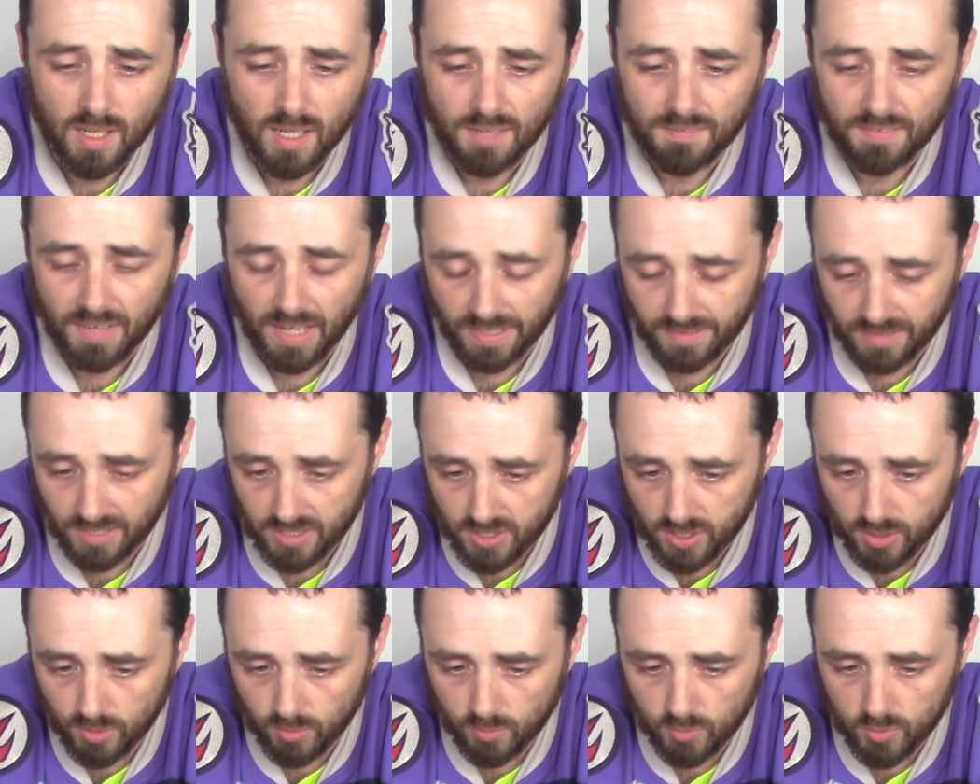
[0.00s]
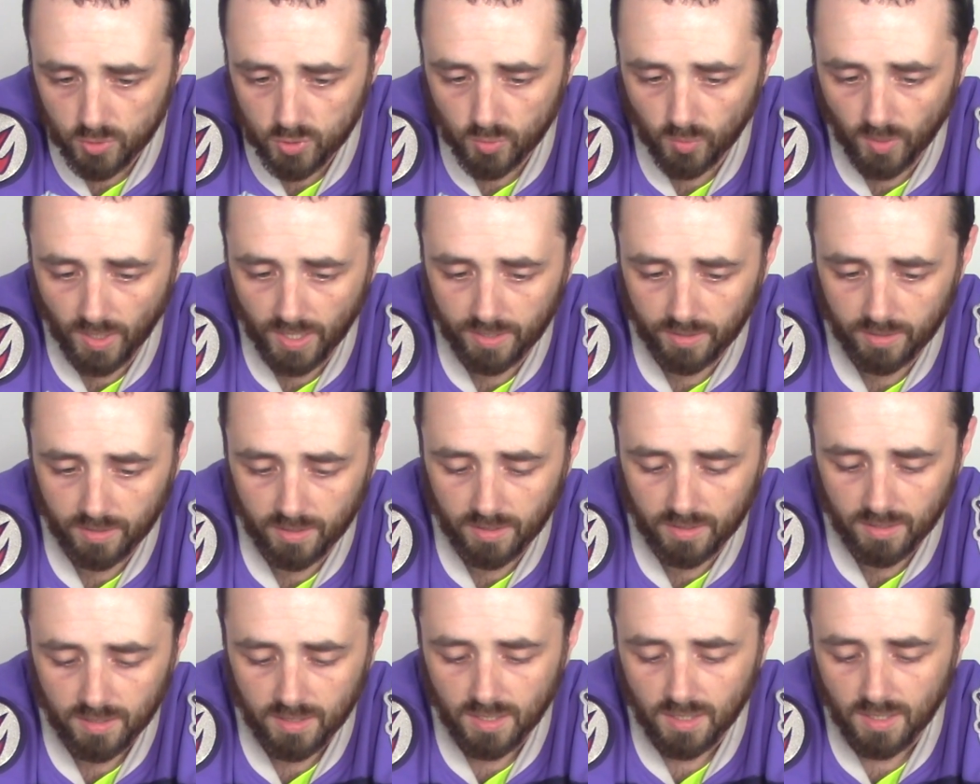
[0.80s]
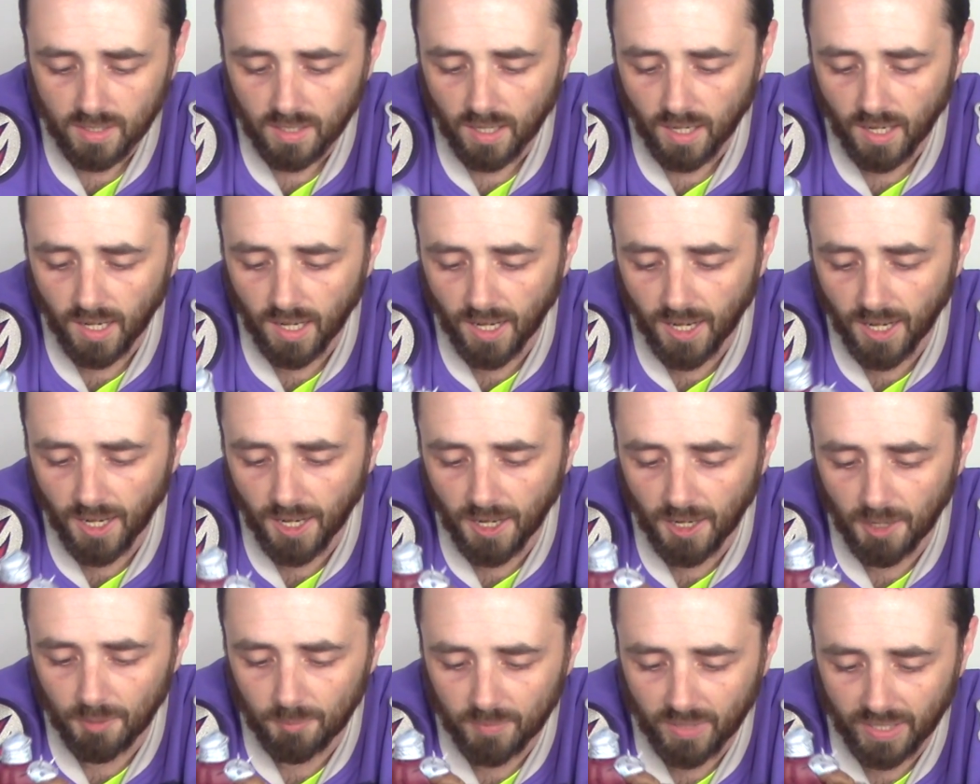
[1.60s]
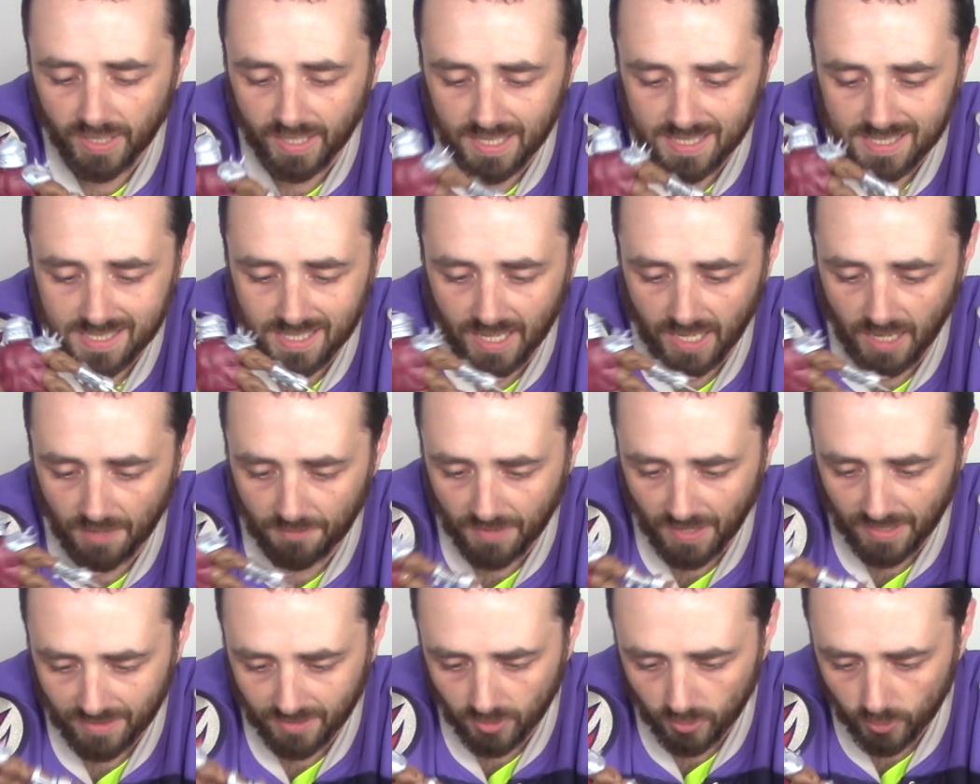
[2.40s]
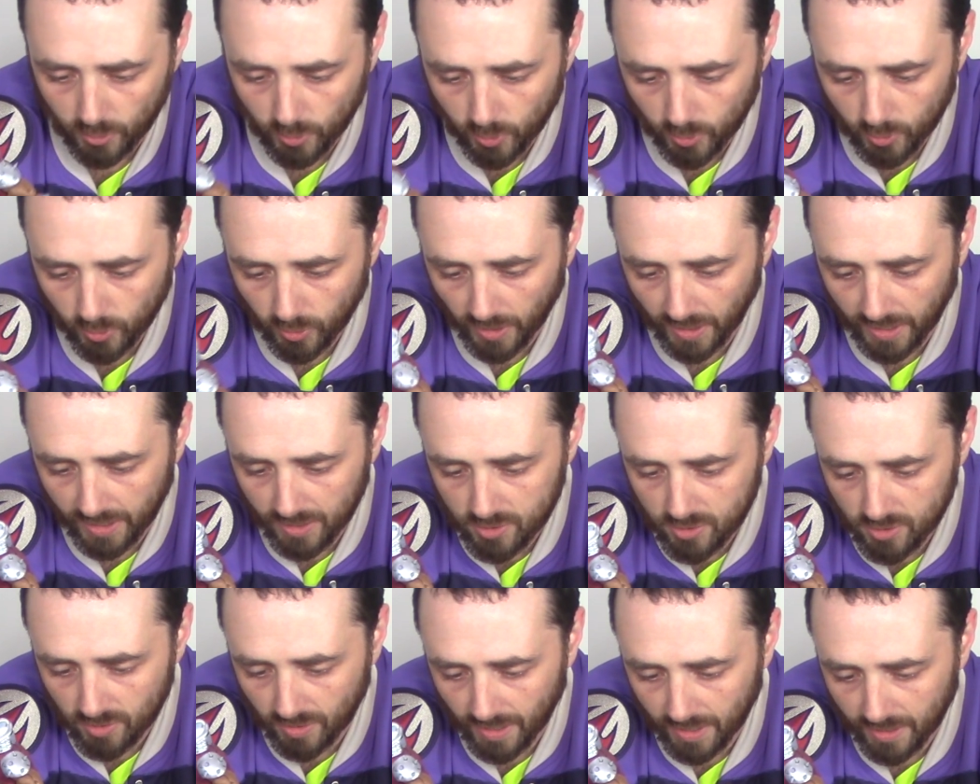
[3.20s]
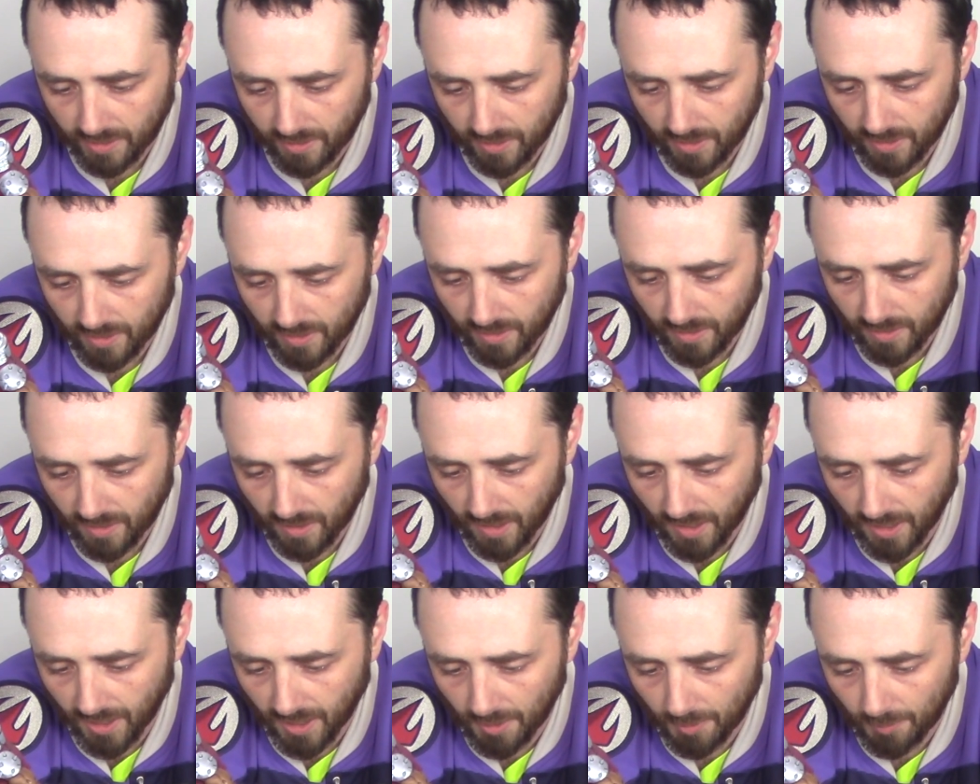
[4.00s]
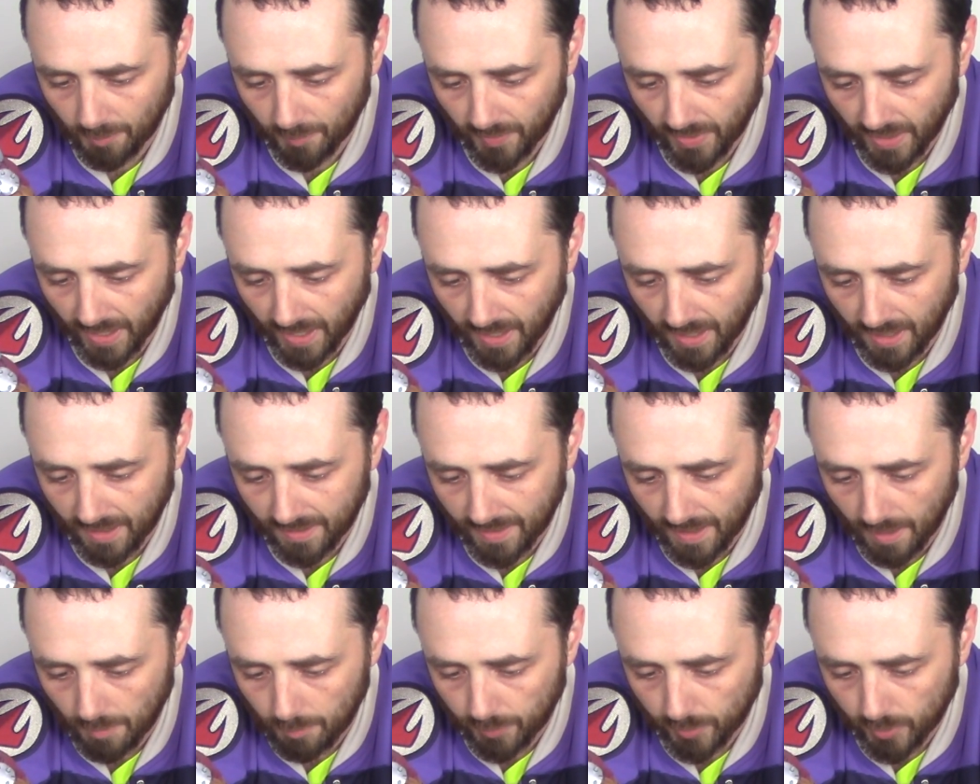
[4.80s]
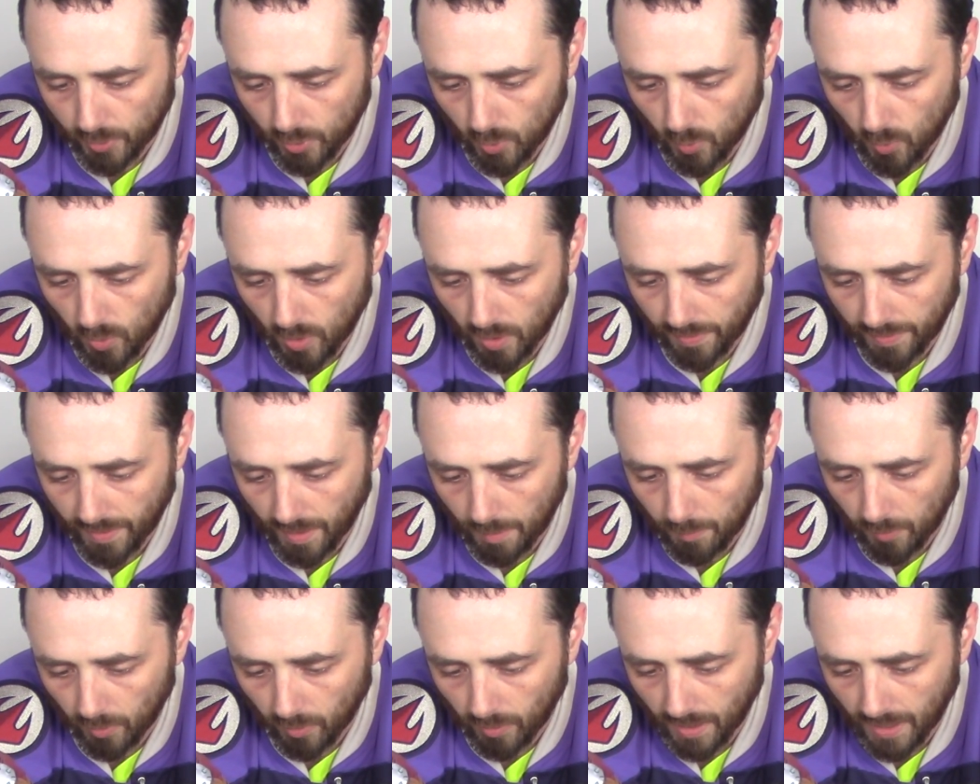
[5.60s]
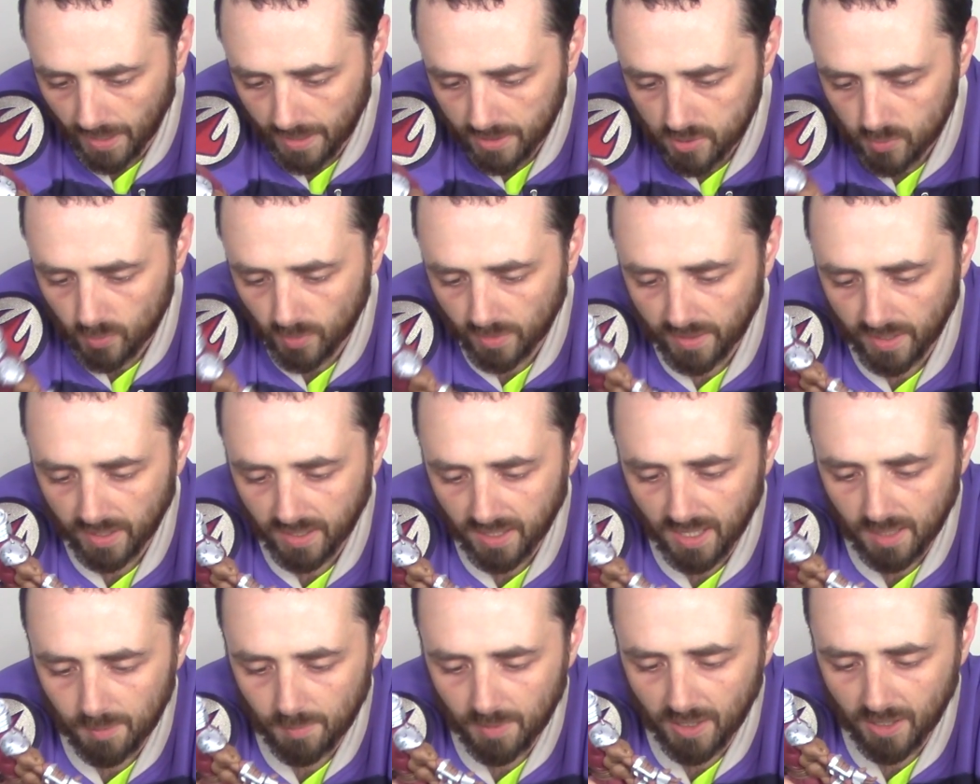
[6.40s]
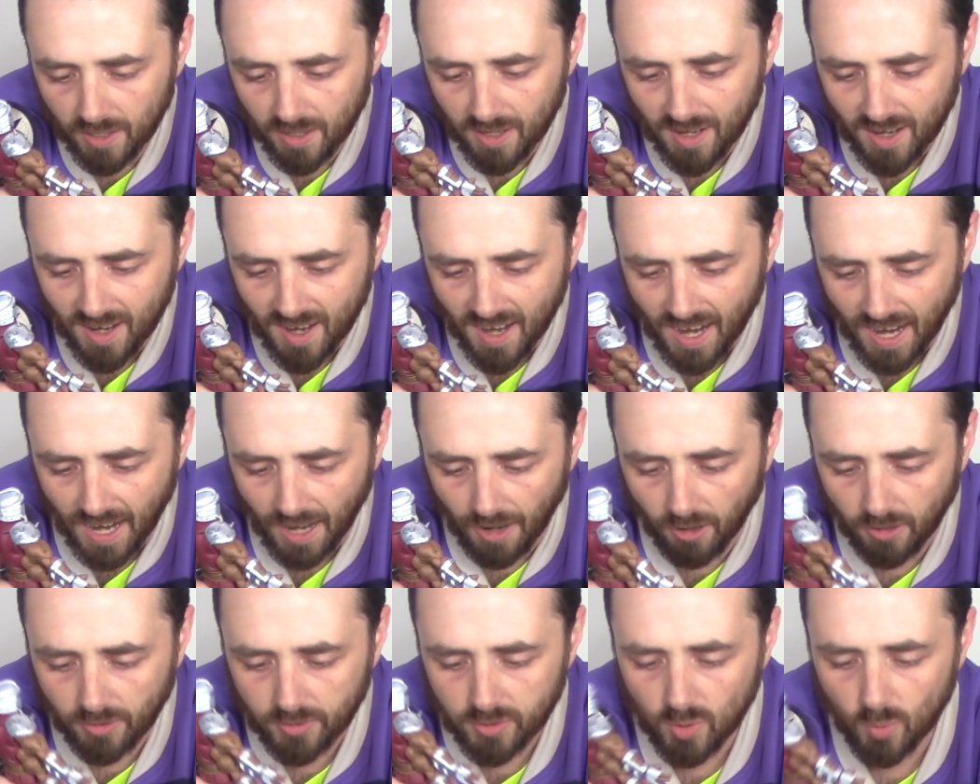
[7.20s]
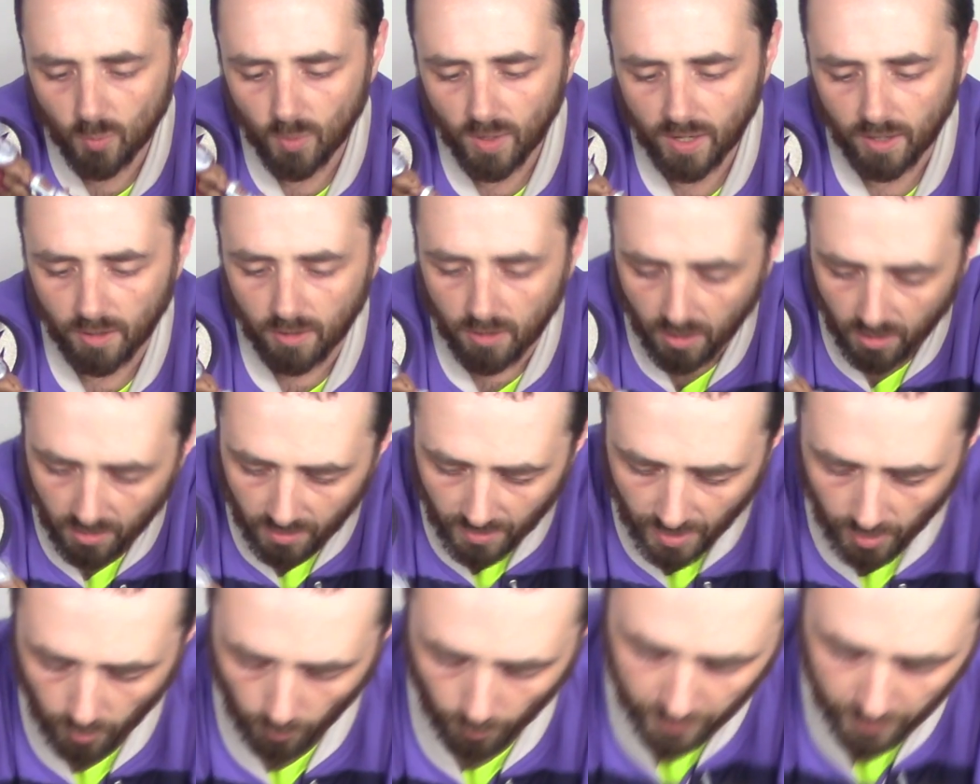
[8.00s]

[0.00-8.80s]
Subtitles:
I've got the Toon Shredder. Like I said, I've got the Loot Crate Shredder, that blue one, that Mirage one that came here. I also want to call out,